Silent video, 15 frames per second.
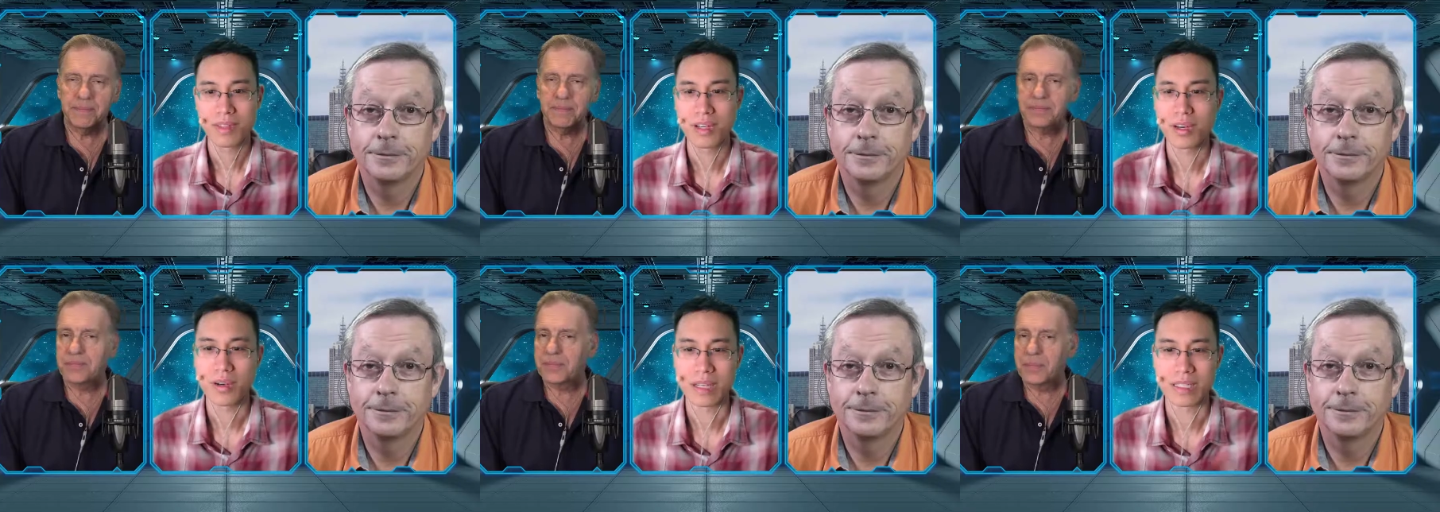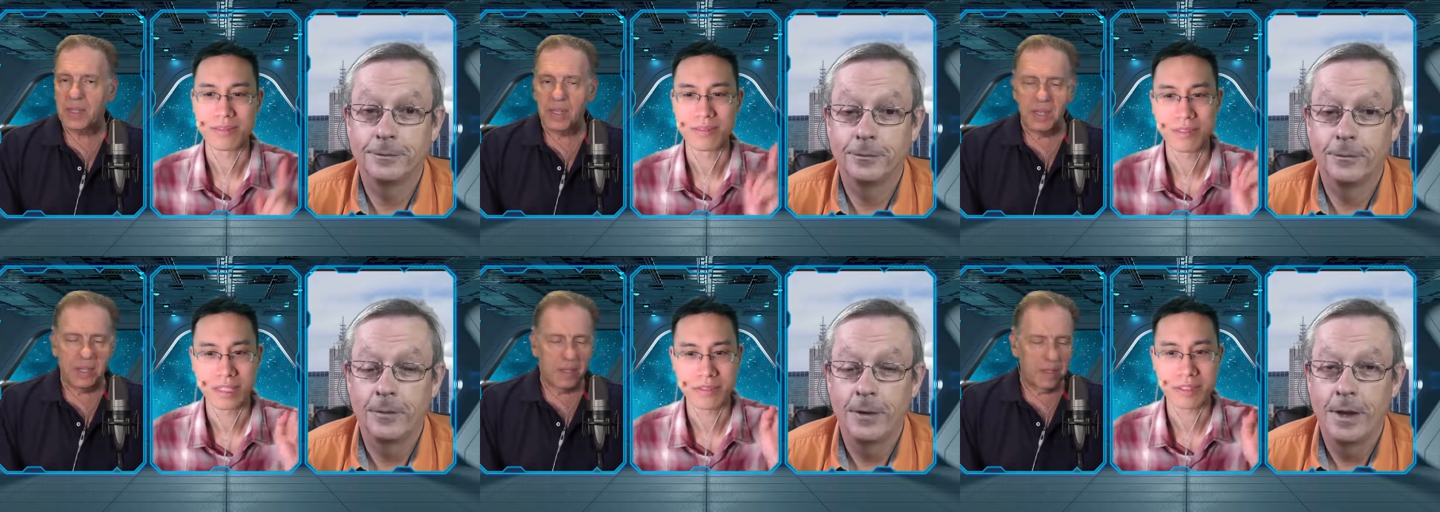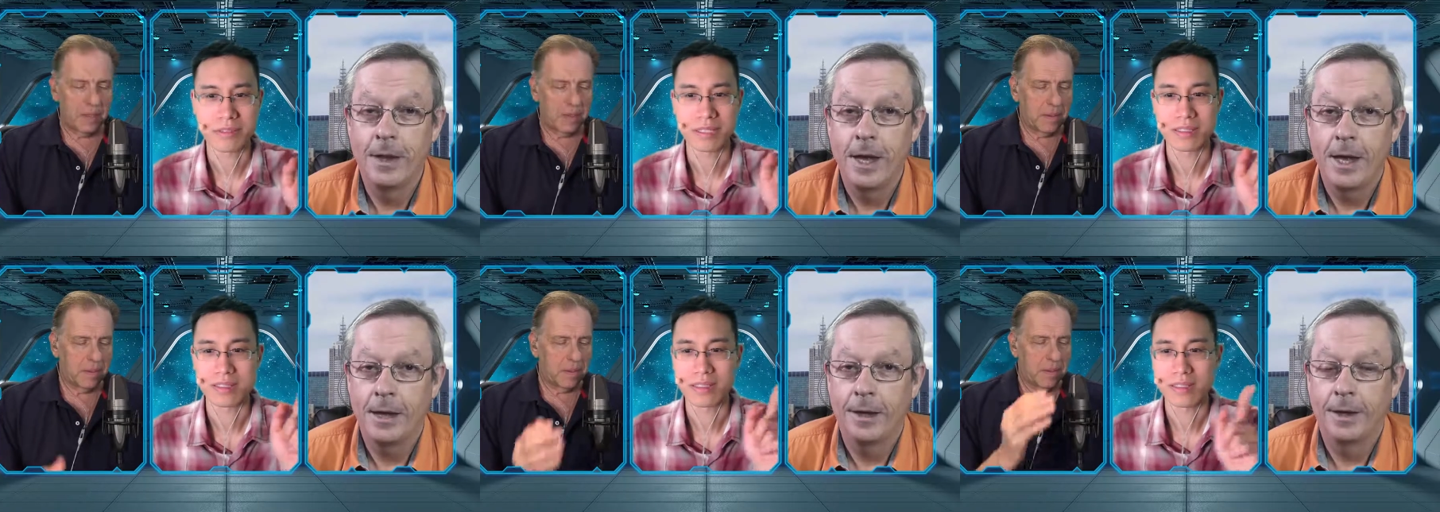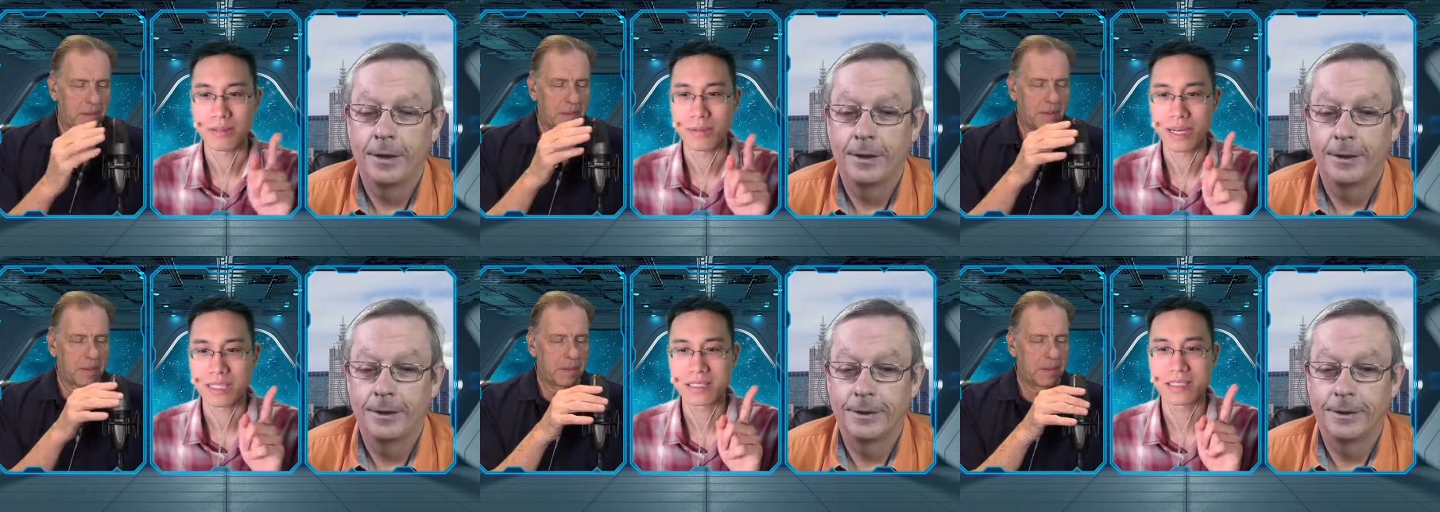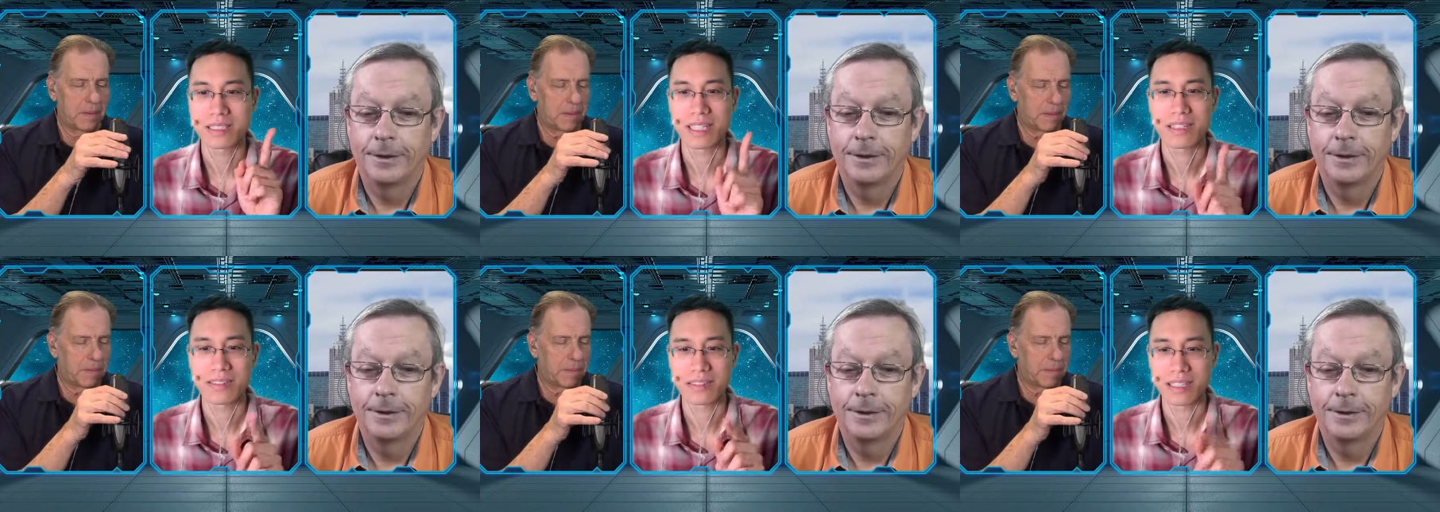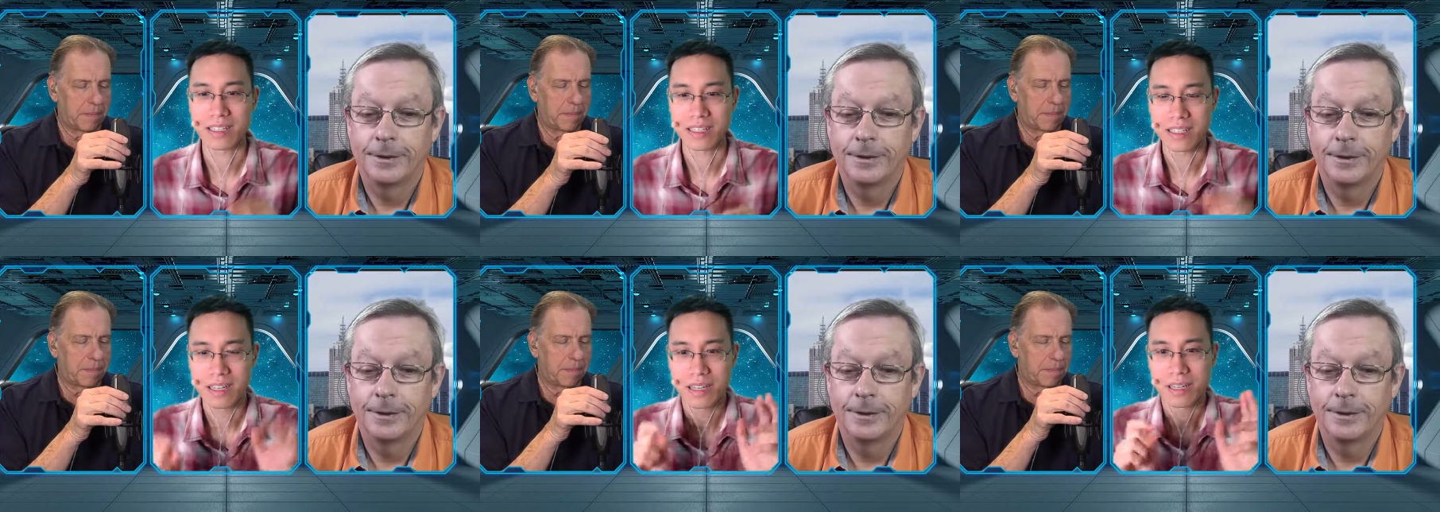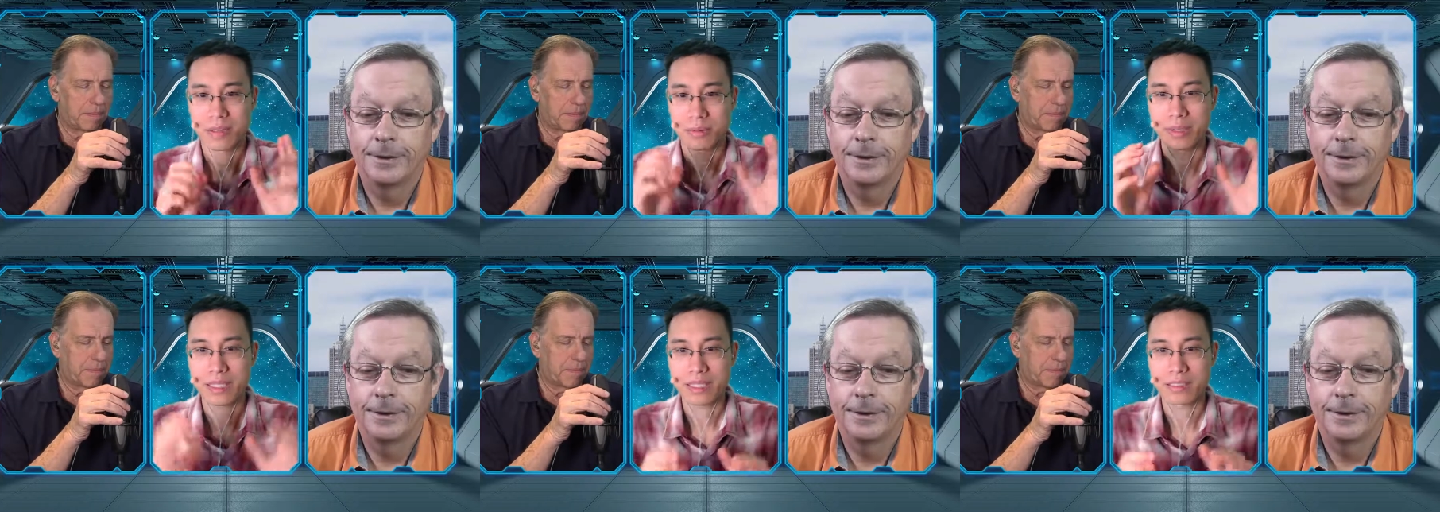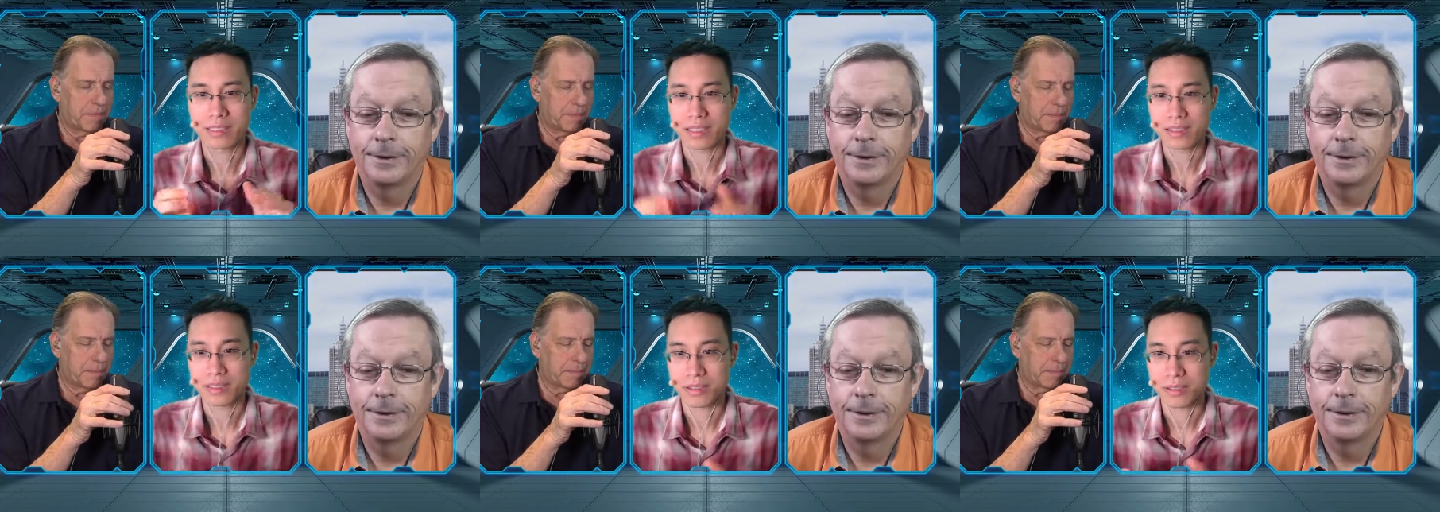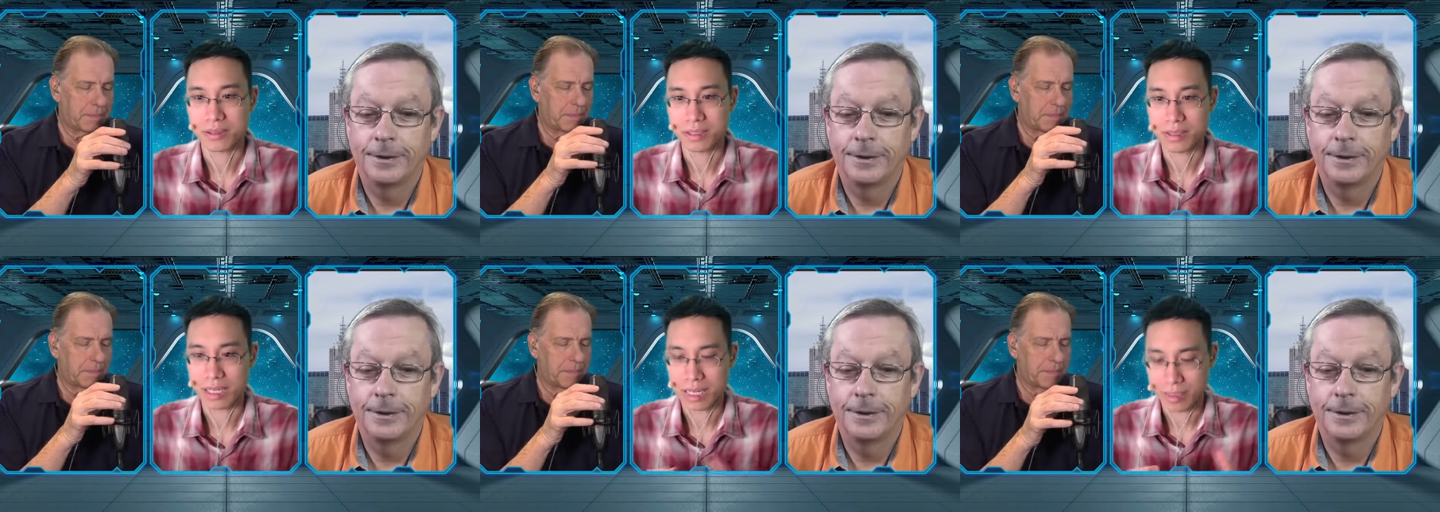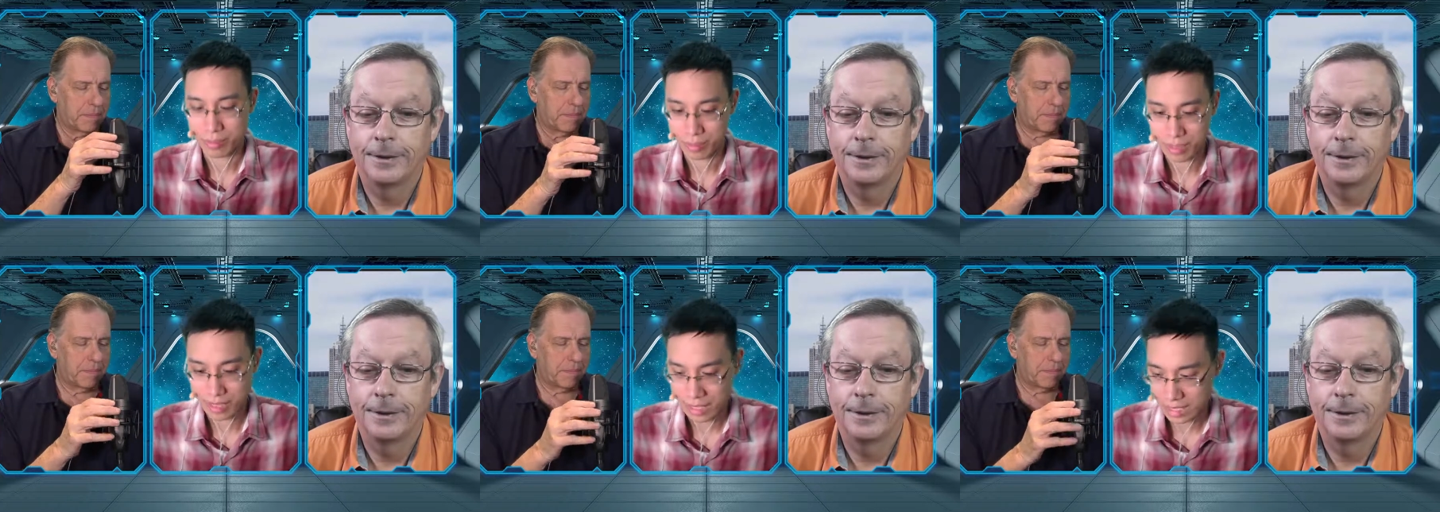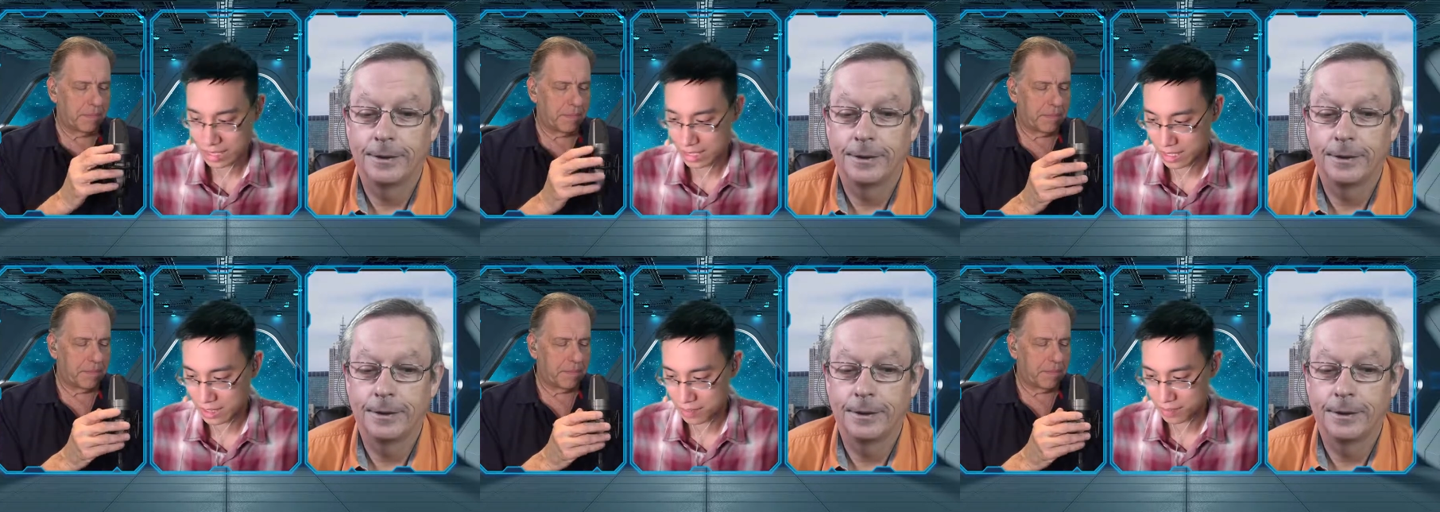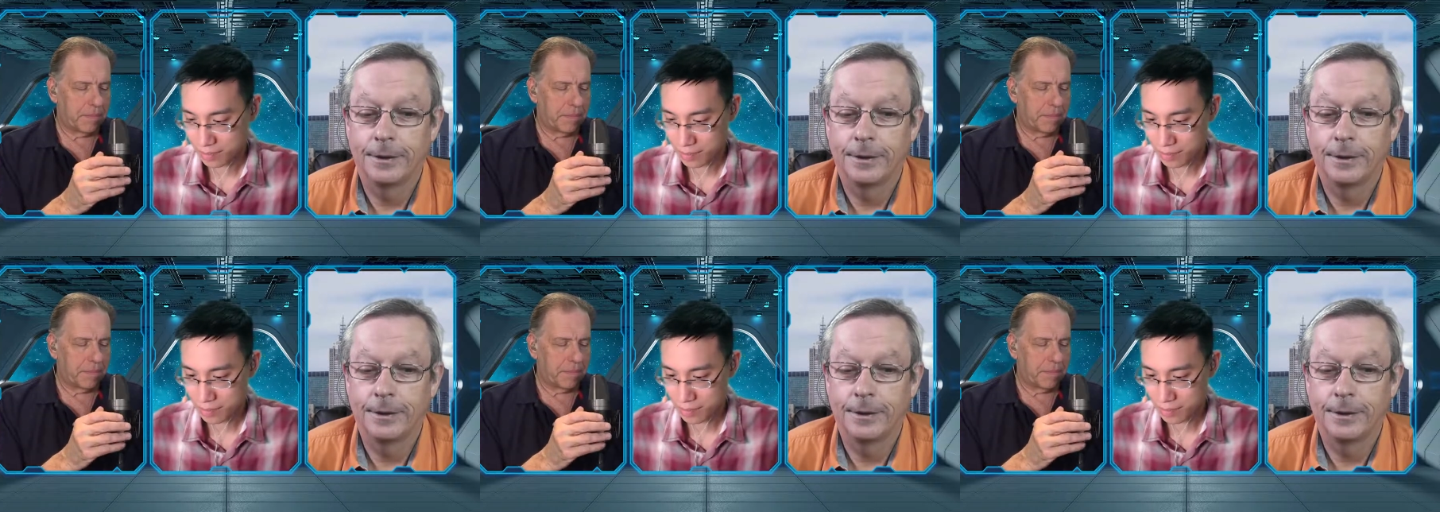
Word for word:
Speaker 1: Oh, and for everyone watching out there, Rick does do a pretty a